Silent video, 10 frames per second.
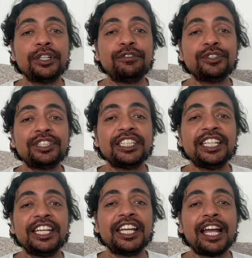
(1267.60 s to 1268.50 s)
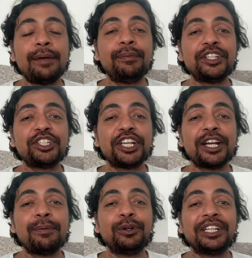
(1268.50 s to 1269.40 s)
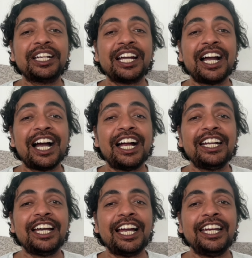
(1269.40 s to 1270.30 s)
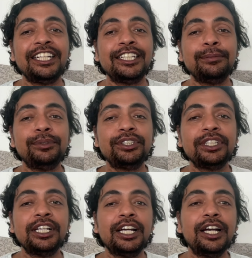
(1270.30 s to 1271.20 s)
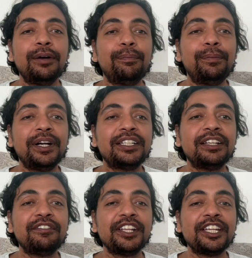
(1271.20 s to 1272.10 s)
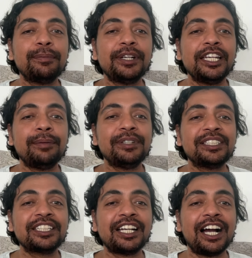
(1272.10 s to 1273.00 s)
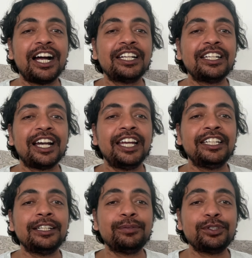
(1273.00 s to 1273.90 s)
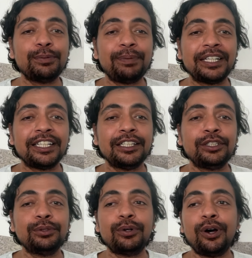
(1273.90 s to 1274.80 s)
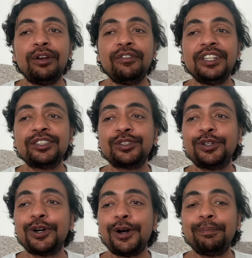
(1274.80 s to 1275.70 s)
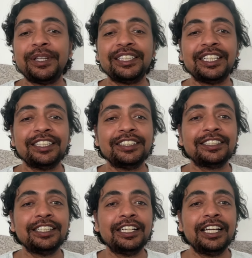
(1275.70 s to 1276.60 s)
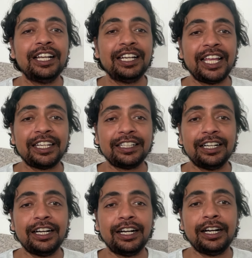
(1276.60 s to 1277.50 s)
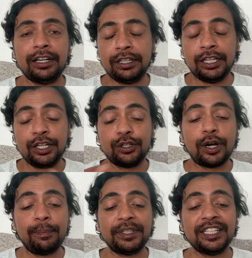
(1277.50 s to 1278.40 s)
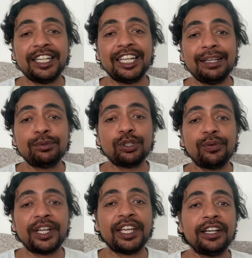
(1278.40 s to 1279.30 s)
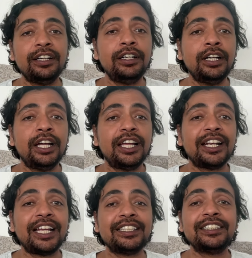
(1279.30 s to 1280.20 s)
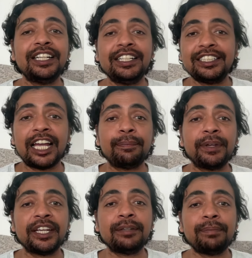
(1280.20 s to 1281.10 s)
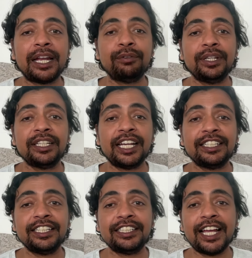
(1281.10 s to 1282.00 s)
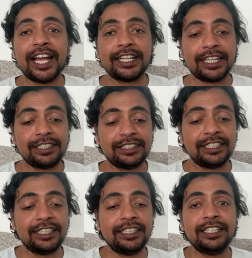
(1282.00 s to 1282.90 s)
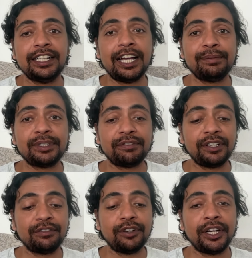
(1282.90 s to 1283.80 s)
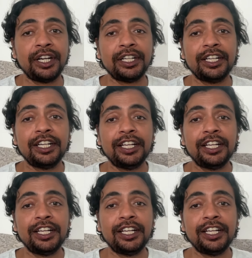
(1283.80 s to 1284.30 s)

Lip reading: If you see here, I'm mentioning about card items, but the variable name is cart items. So better to always copy things like copy the names over here rather than typing it manually. I did that and see, I'm suffering for it.